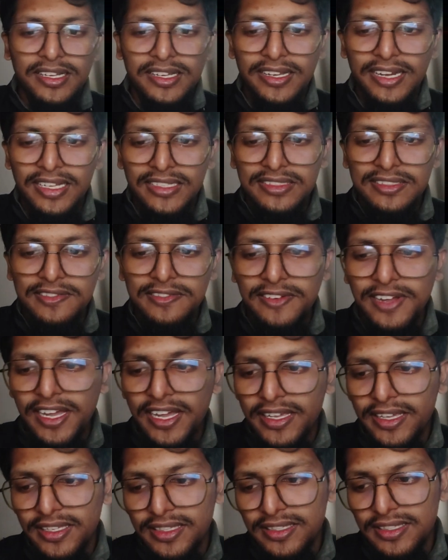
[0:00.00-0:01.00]

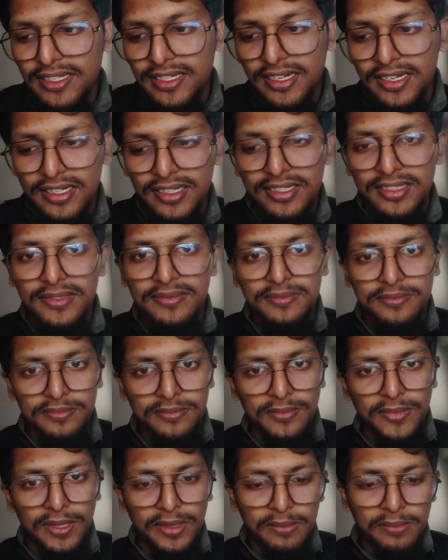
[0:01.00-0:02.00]
classify the data
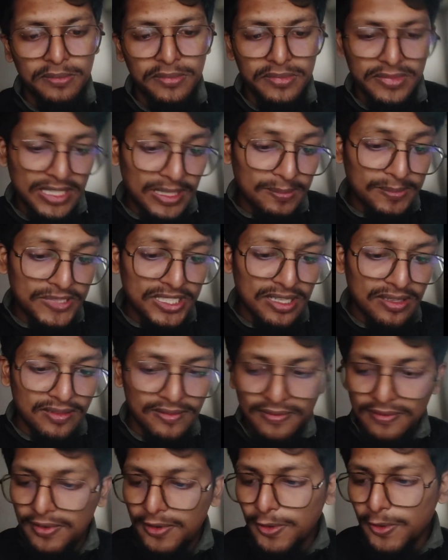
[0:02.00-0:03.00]

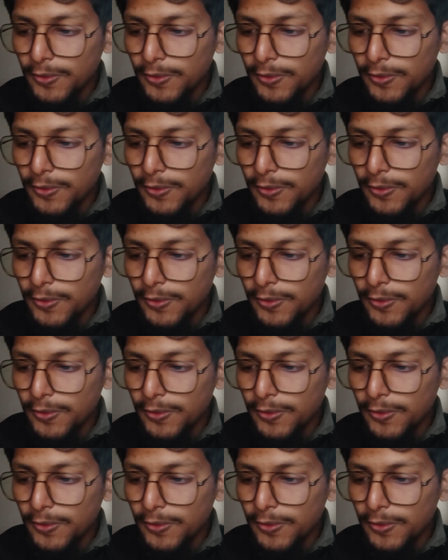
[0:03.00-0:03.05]
themselves.